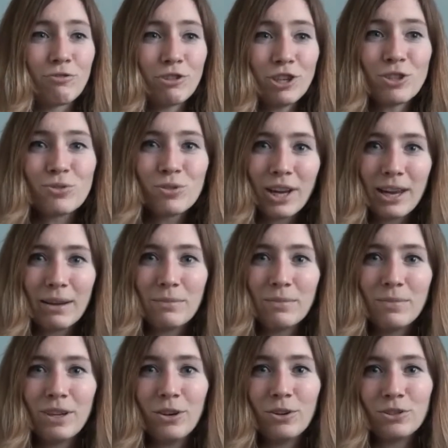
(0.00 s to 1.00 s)
original
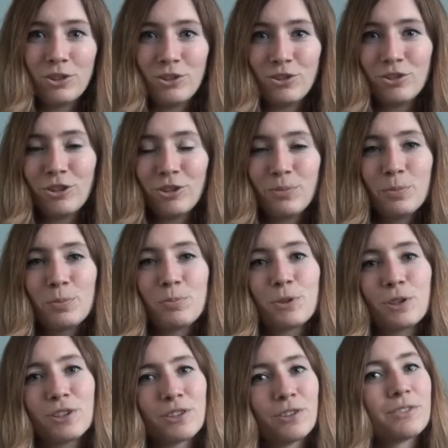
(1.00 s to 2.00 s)
game on YouTube,
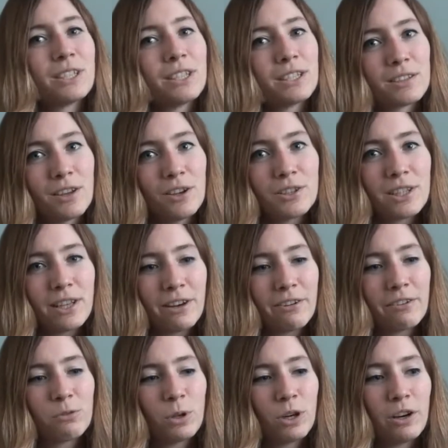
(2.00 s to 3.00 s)
because obviously there's loads
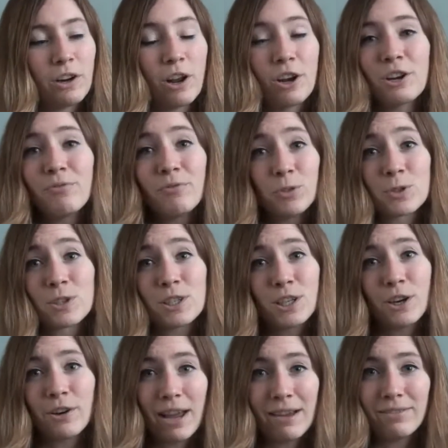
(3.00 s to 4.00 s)
there everywhere and I
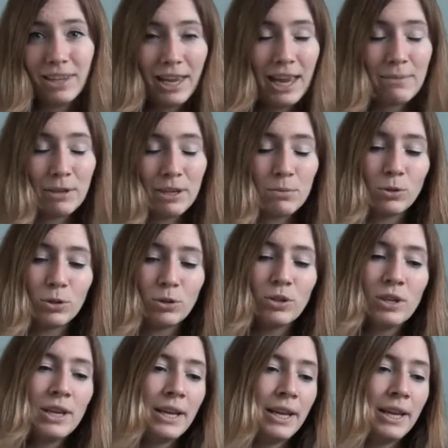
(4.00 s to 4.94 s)
unfortunately don't have the game anymore.